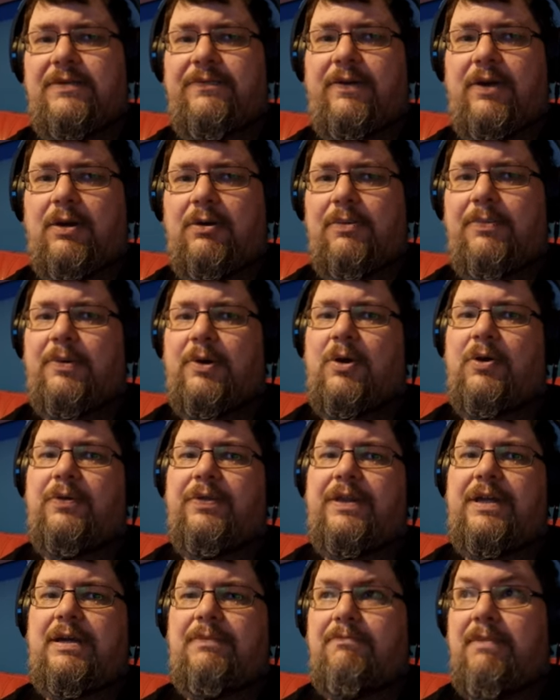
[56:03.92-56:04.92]
to follow up
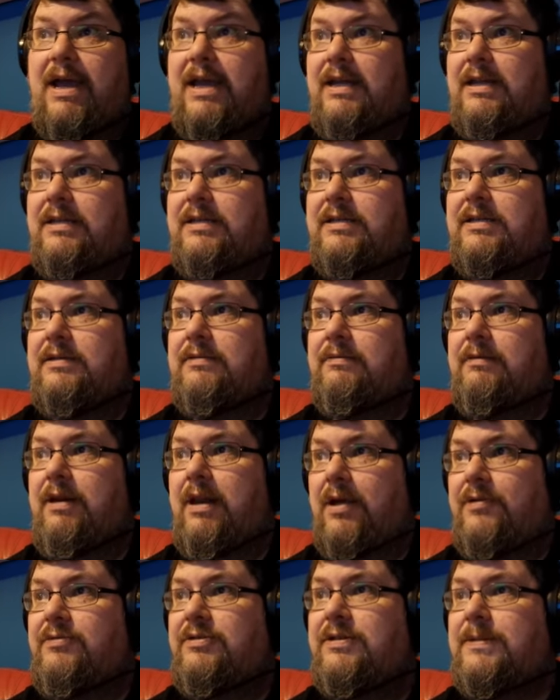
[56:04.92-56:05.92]
on the maid's
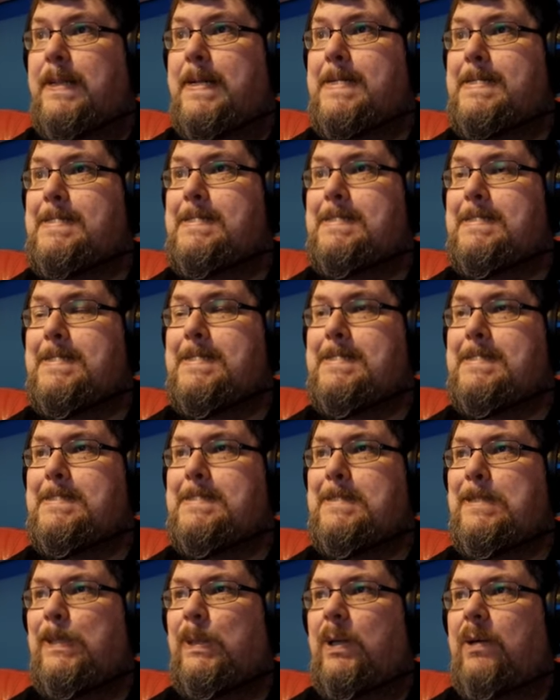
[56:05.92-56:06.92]
note
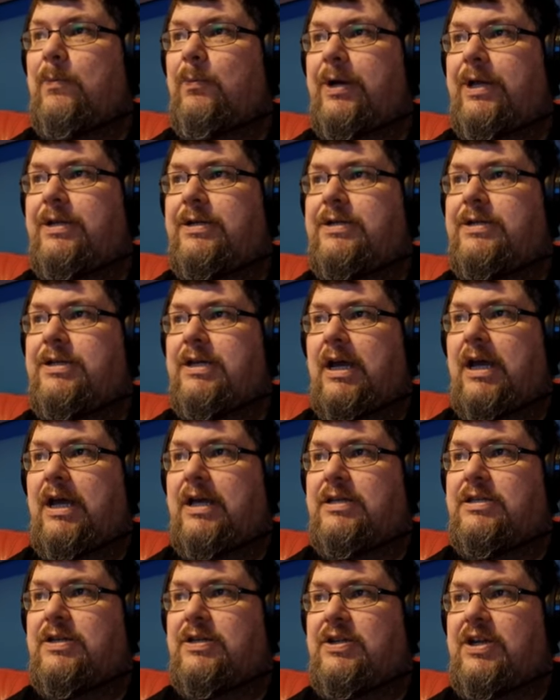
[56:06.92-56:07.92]
which
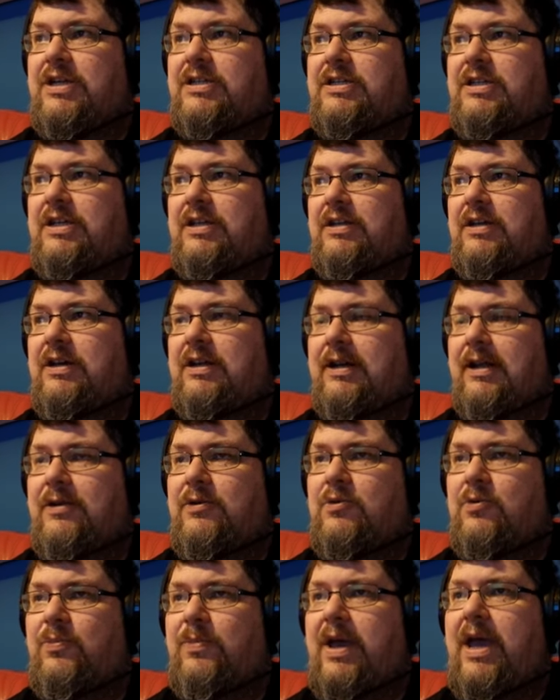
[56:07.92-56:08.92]
uh, suggested that a
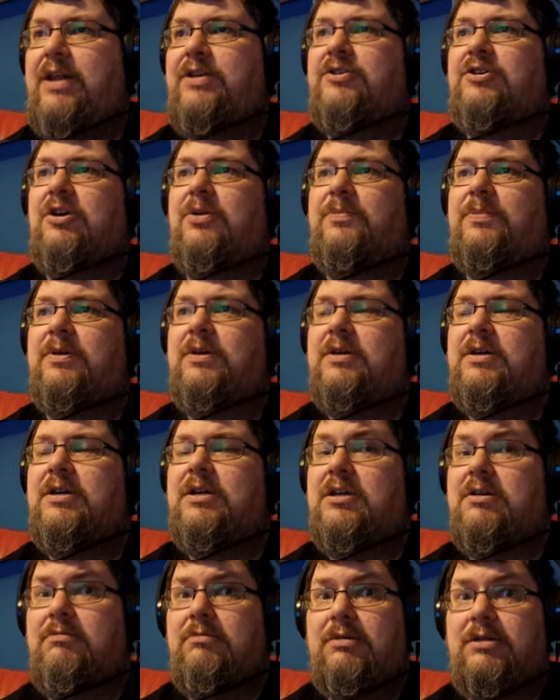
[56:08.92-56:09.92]
local pet shop
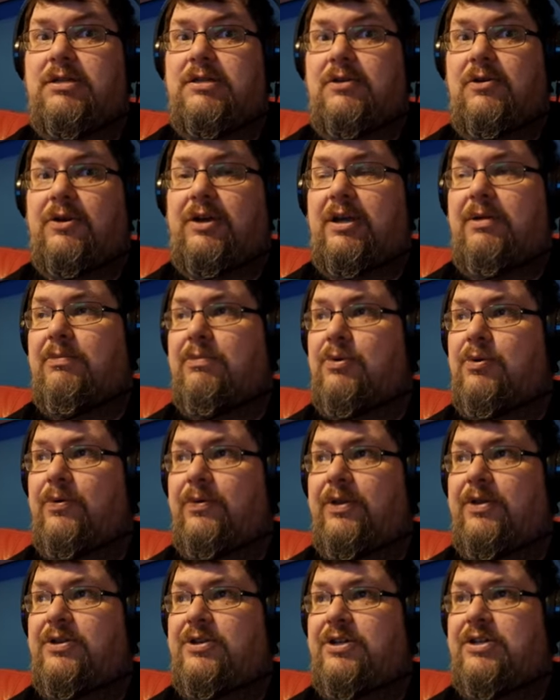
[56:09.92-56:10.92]
was stocking more
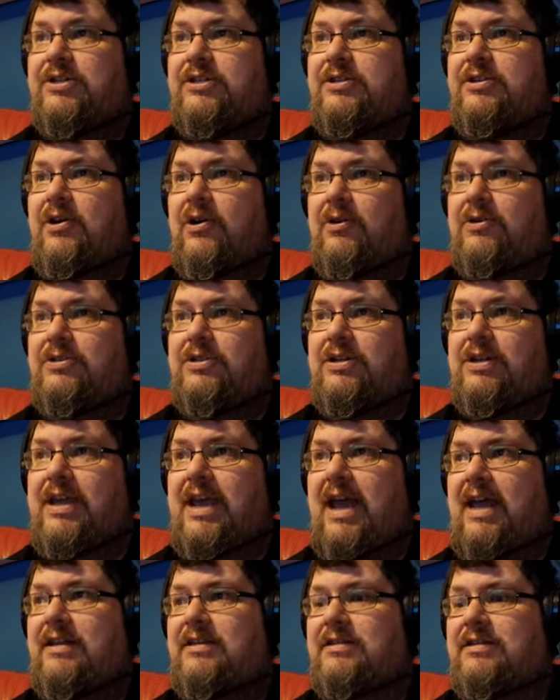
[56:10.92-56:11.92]
than just dogs and
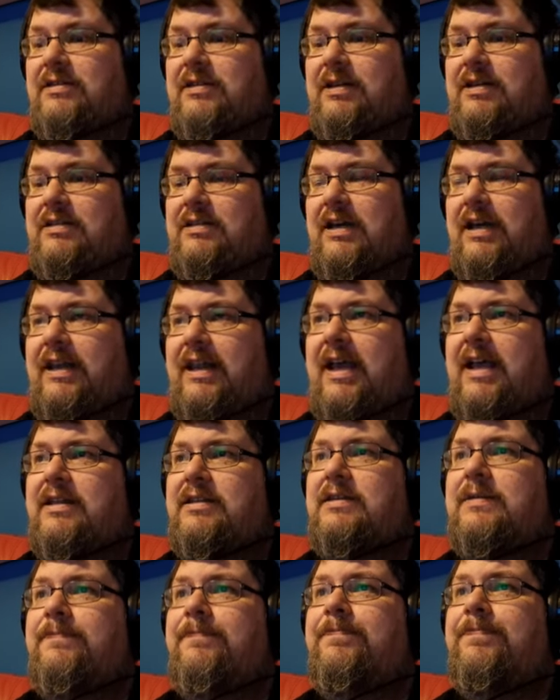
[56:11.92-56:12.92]
cats and things like
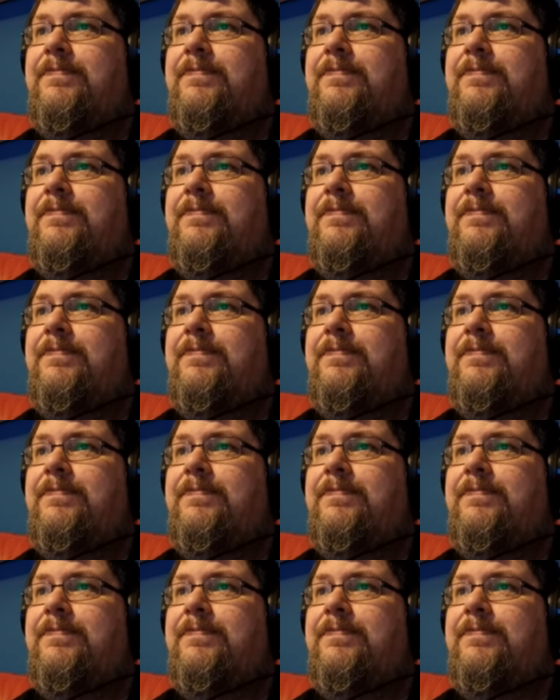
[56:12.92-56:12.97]
that.